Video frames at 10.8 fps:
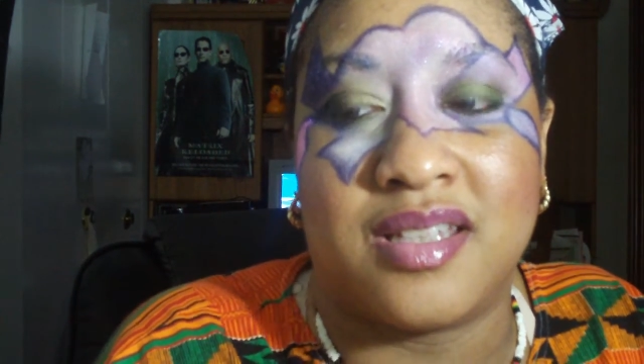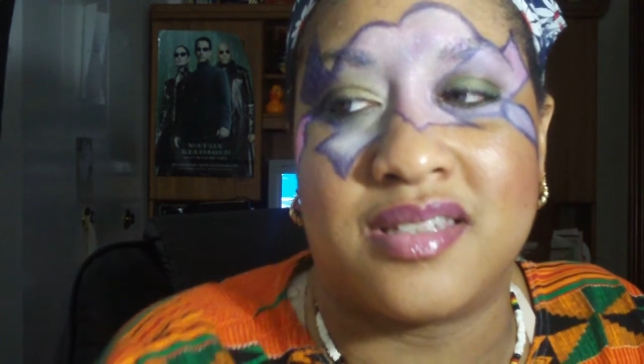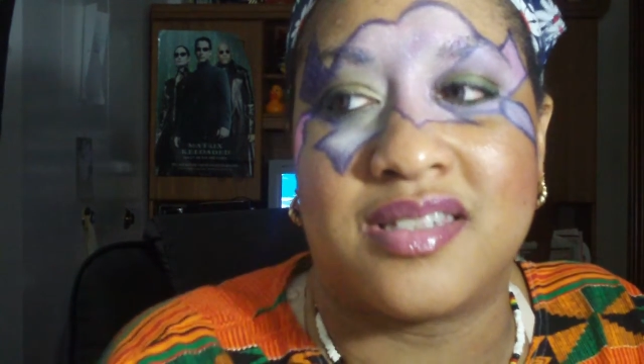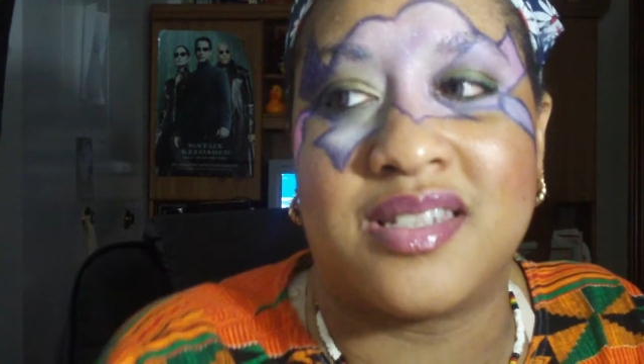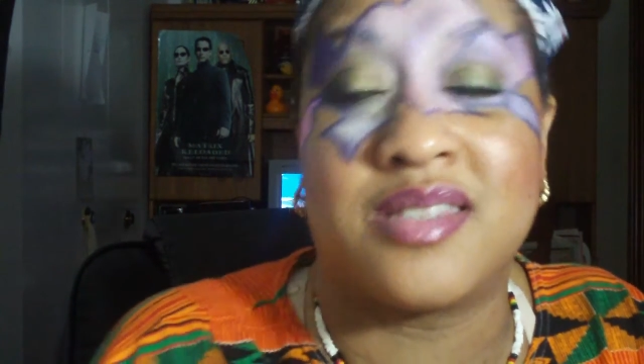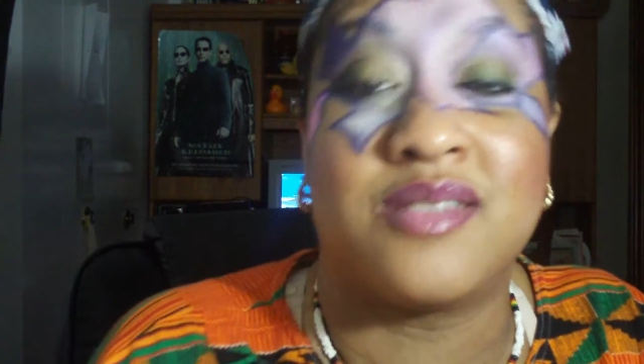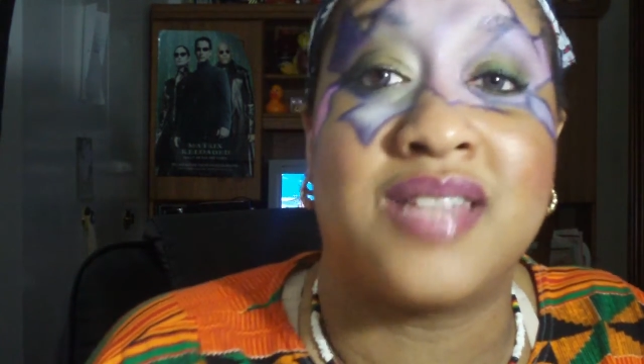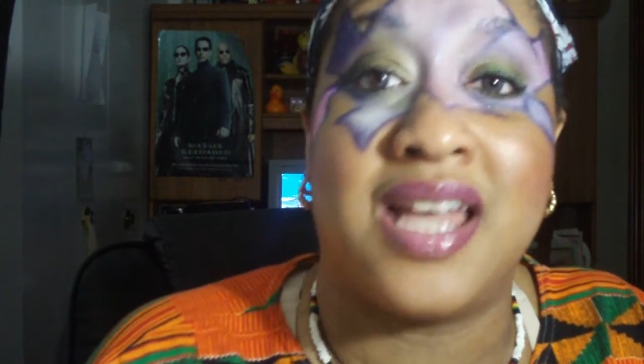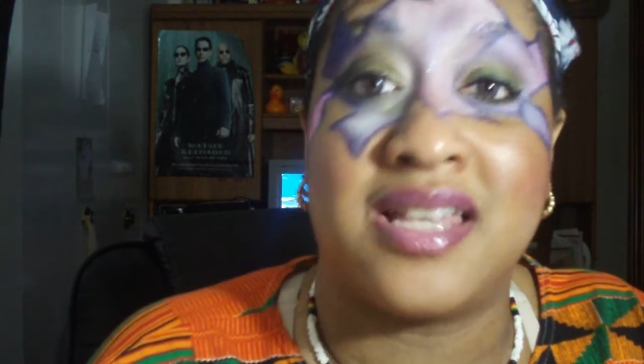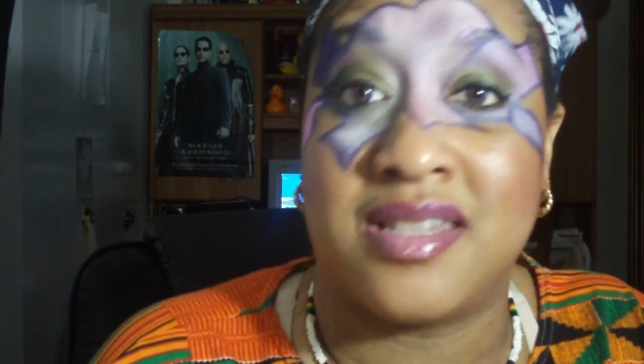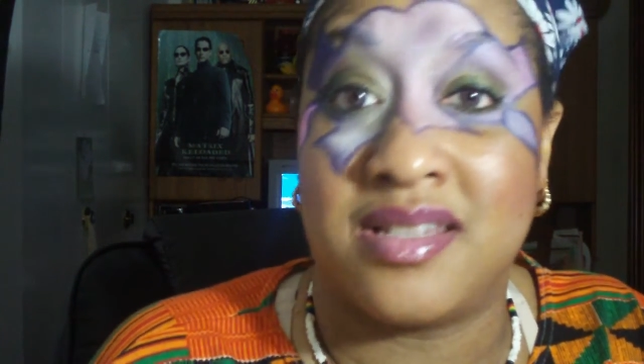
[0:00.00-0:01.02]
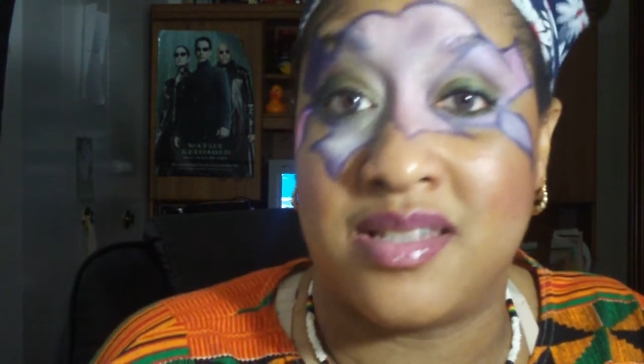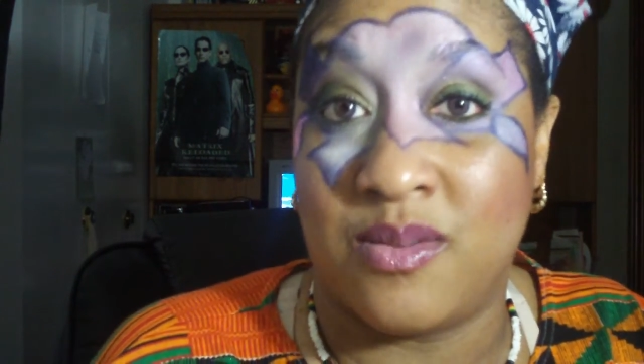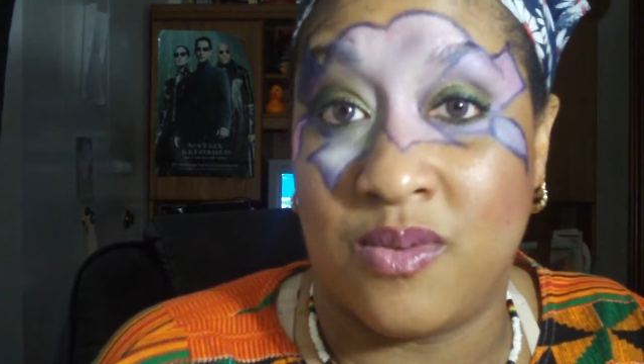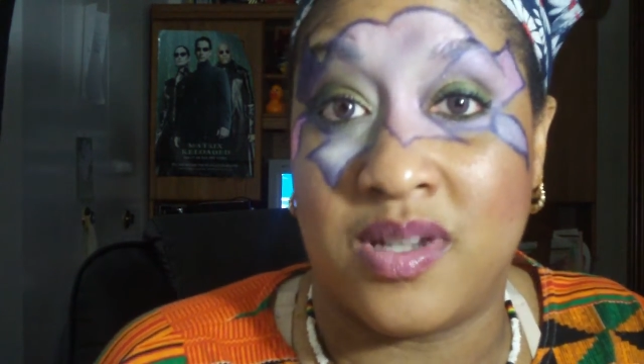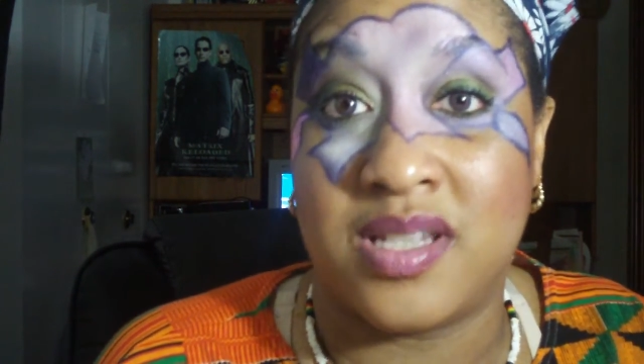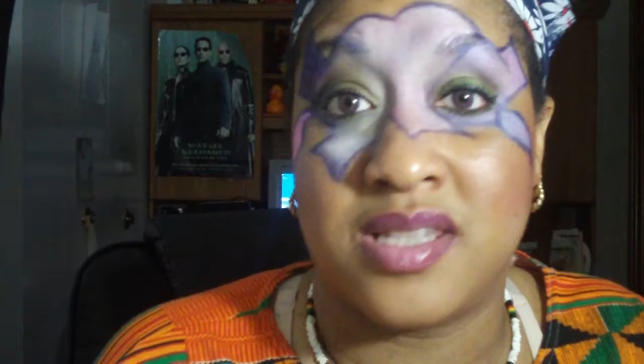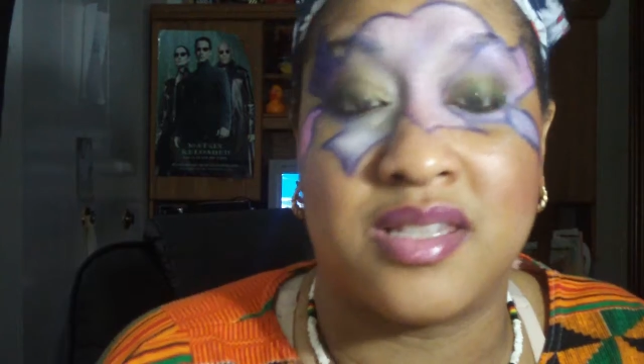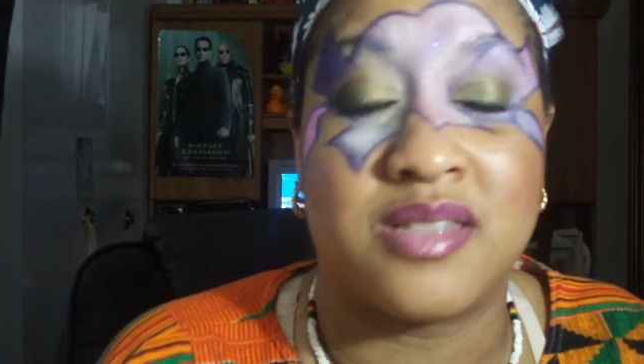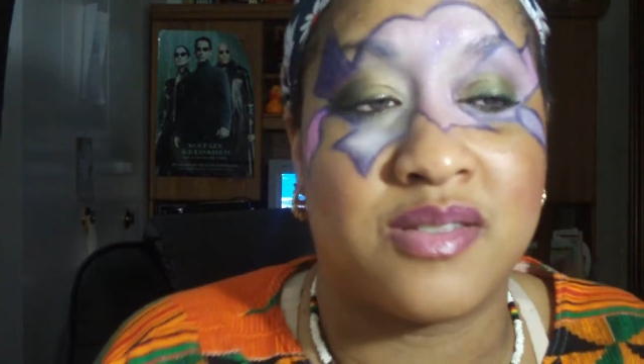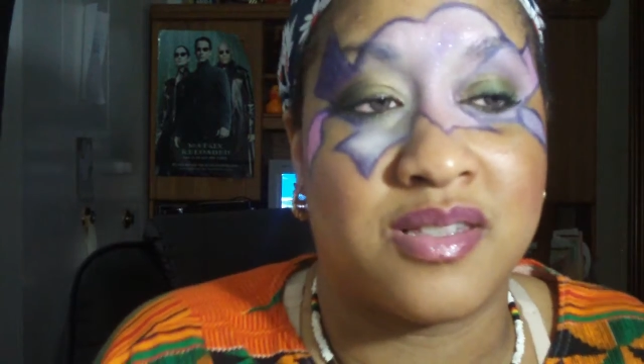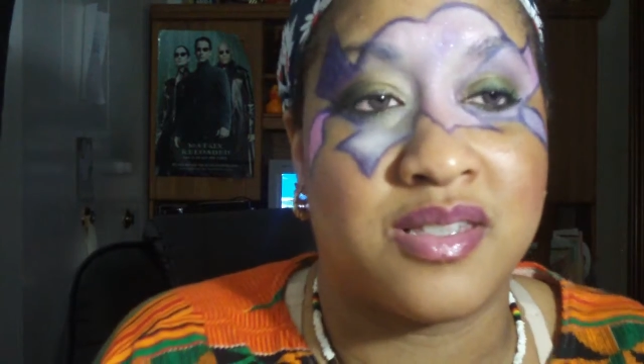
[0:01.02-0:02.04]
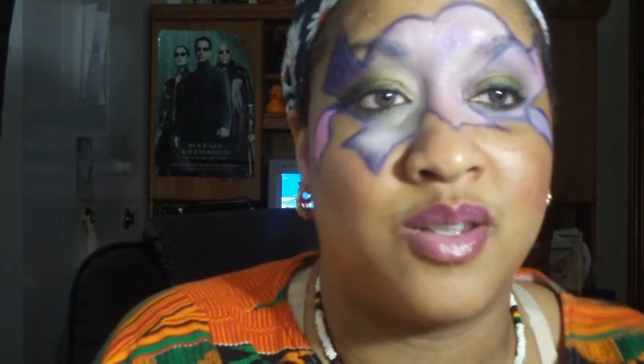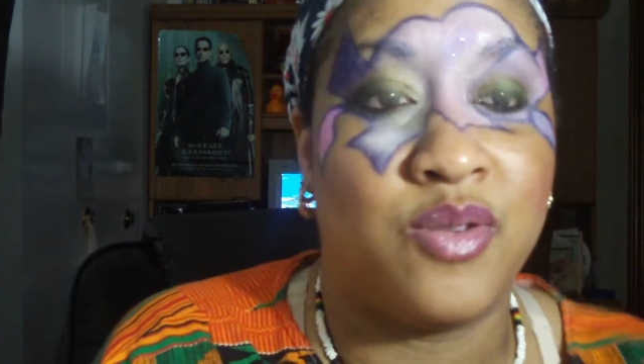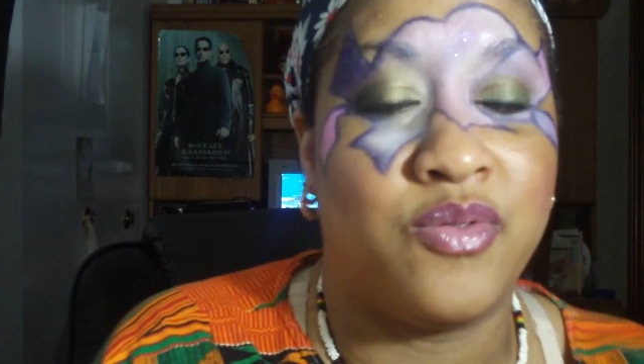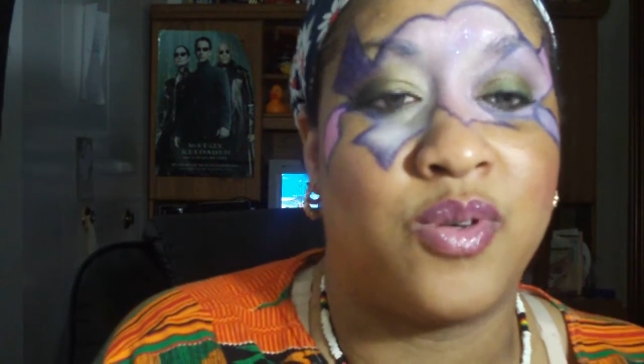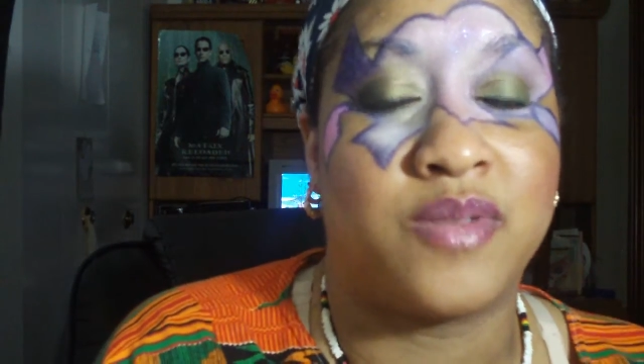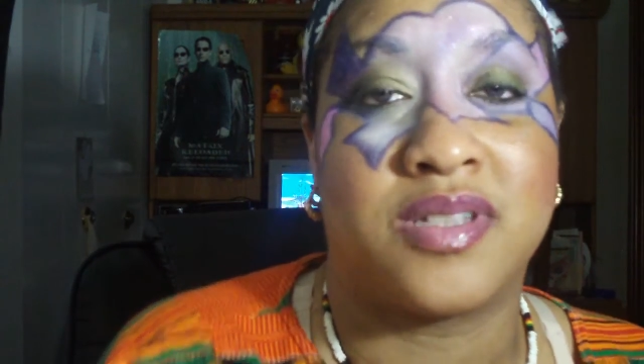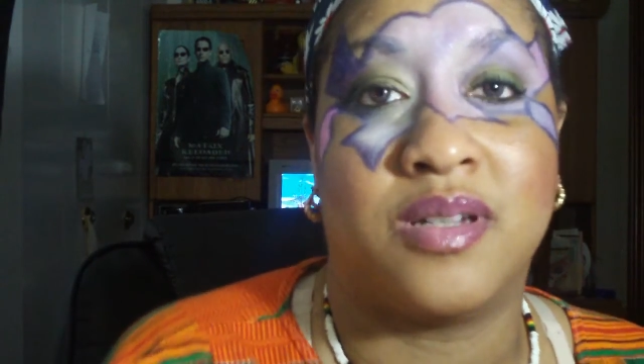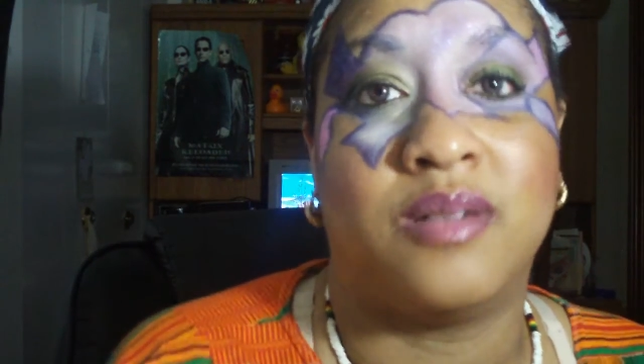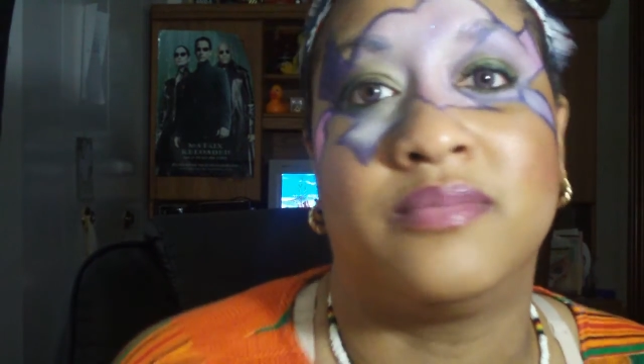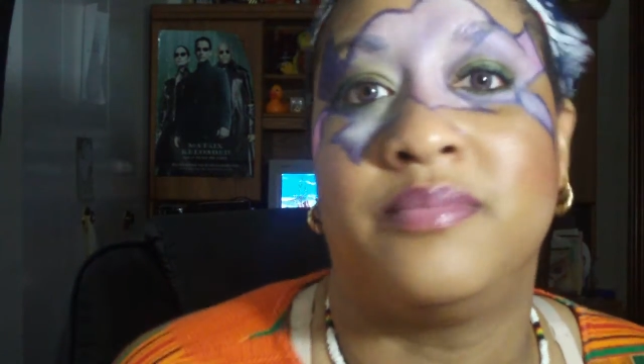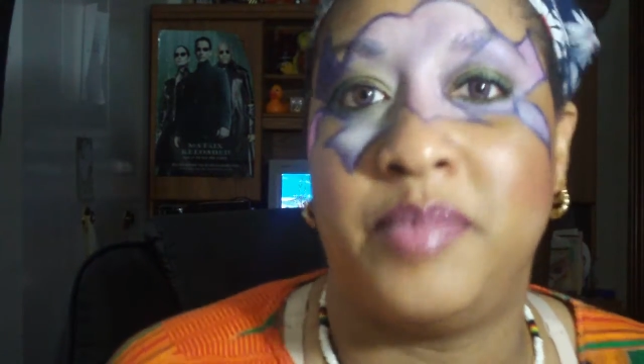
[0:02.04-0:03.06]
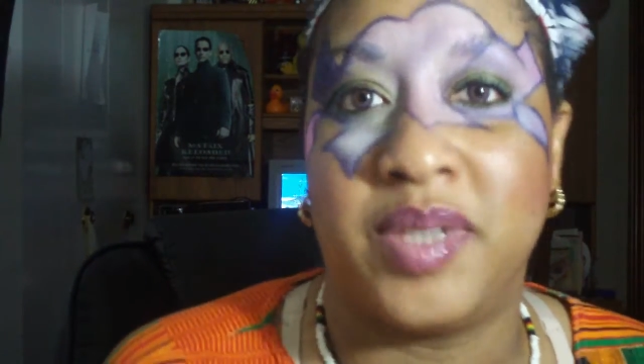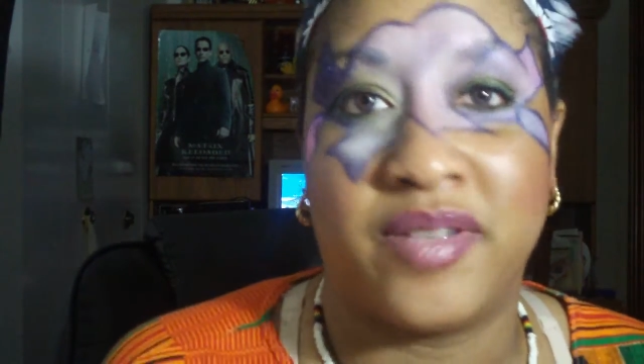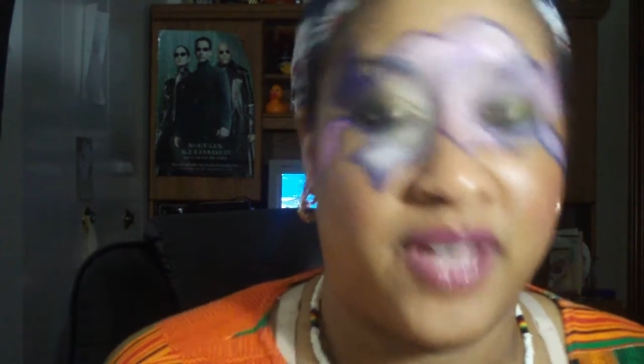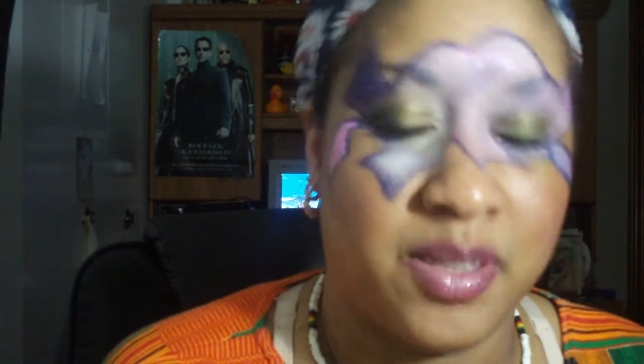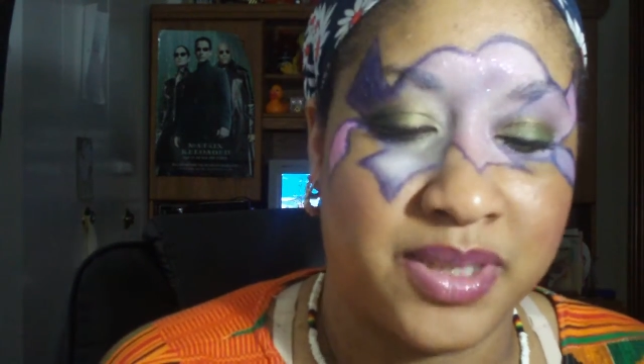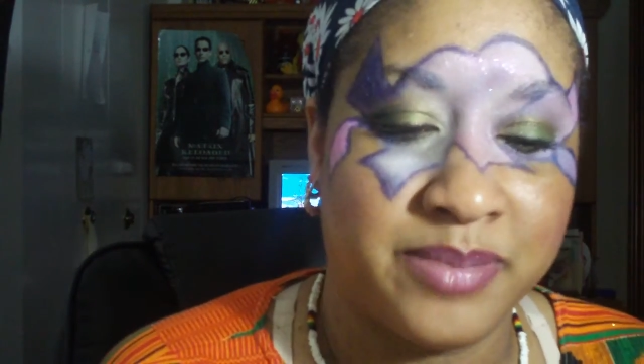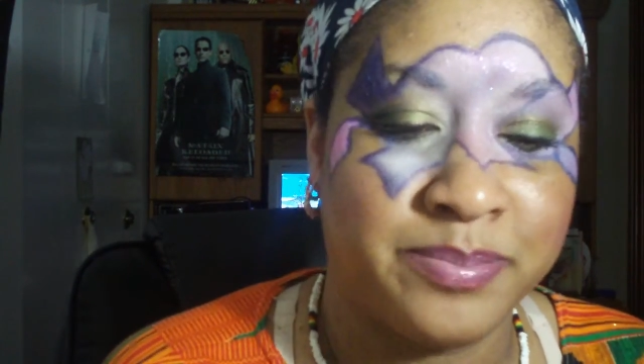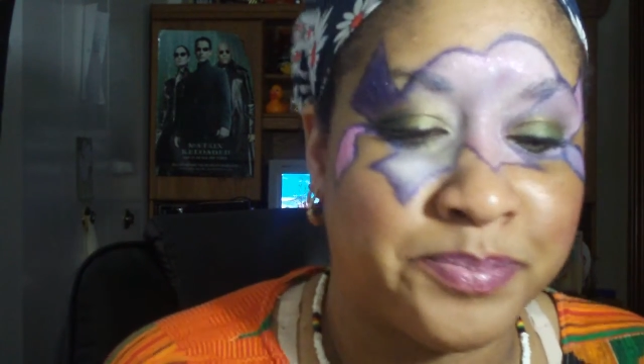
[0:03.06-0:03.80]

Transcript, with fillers: sisters as in sorority sisters and so forth. So big family